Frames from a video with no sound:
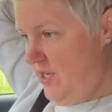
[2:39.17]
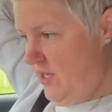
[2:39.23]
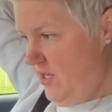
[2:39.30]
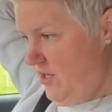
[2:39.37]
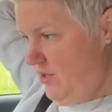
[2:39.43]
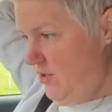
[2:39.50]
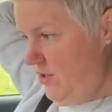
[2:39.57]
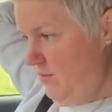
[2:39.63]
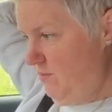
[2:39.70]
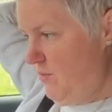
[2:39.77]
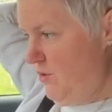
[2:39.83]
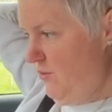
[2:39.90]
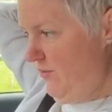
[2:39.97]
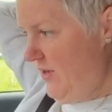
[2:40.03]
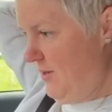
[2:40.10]
you can
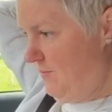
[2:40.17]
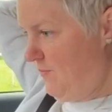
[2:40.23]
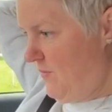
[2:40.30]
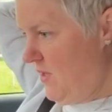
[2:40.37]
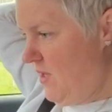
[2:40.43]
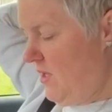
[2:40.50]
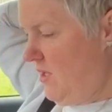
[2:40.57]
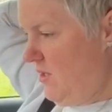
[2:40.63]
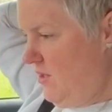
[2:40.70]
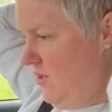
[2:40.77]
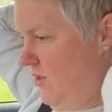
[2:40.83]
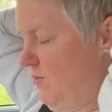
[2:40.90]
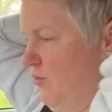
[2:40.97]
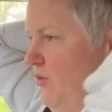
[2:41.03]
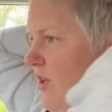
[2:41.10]
move it.
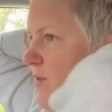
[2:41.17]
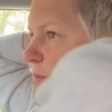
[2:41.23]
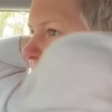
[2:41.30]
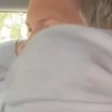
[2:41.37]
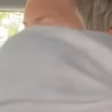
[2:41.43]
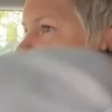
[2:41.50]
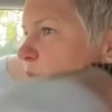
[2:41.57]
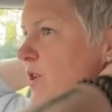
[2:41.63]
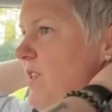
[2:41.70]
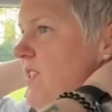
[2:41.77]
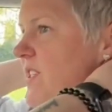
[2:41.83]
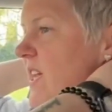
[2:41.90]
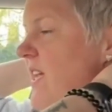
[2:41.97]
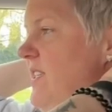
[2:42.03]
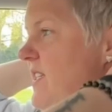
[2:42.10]
You pretty much want to
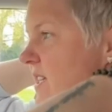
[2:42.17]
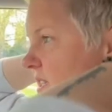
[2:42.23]
set it